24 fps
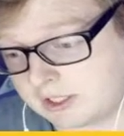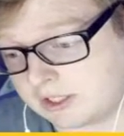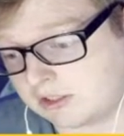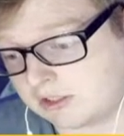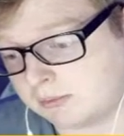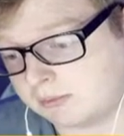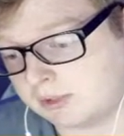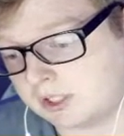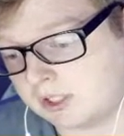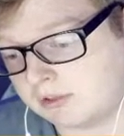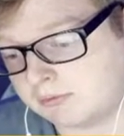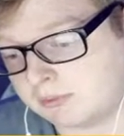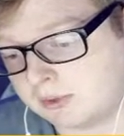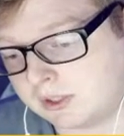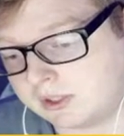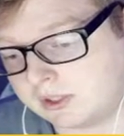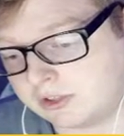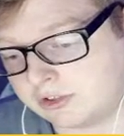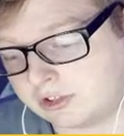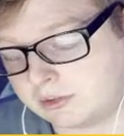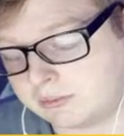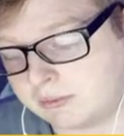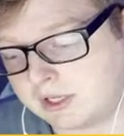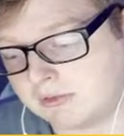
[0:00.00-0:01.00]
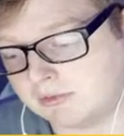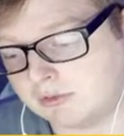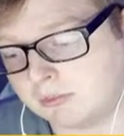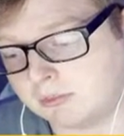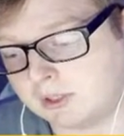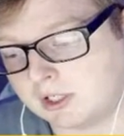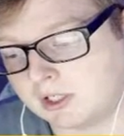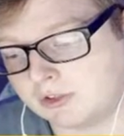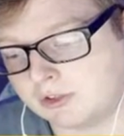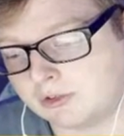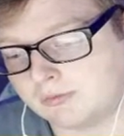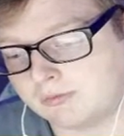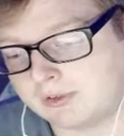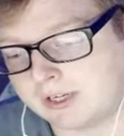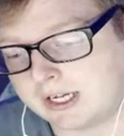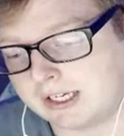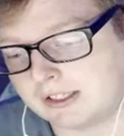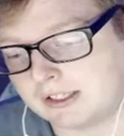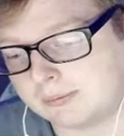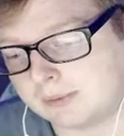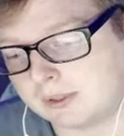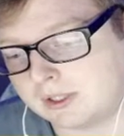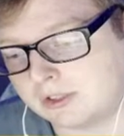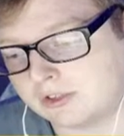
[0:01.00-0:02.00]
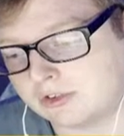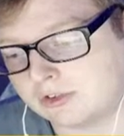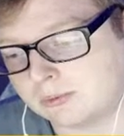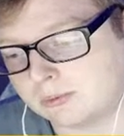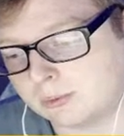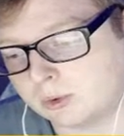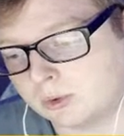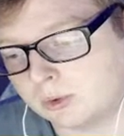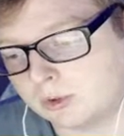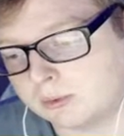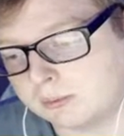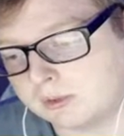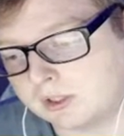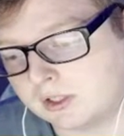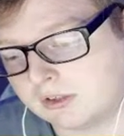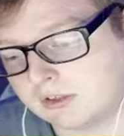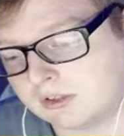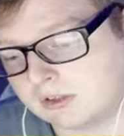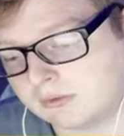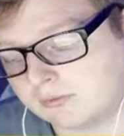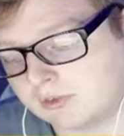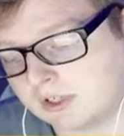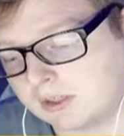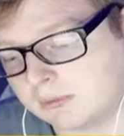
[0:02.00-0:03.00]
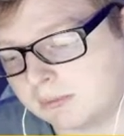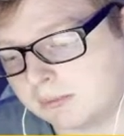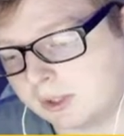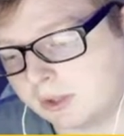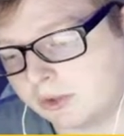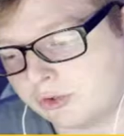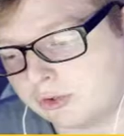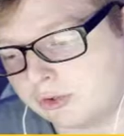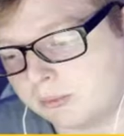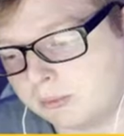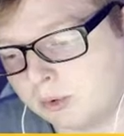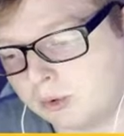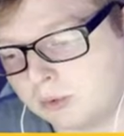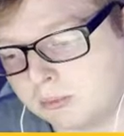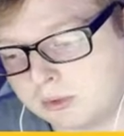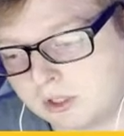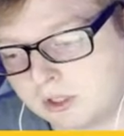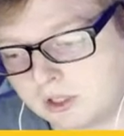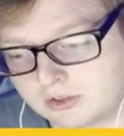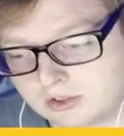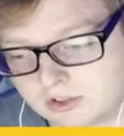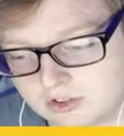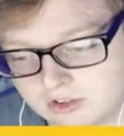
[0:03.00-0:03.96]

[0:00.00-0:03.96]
some love balls, some heavy balls, some fast balls, some lure balls, some friend balls, some moon balls, and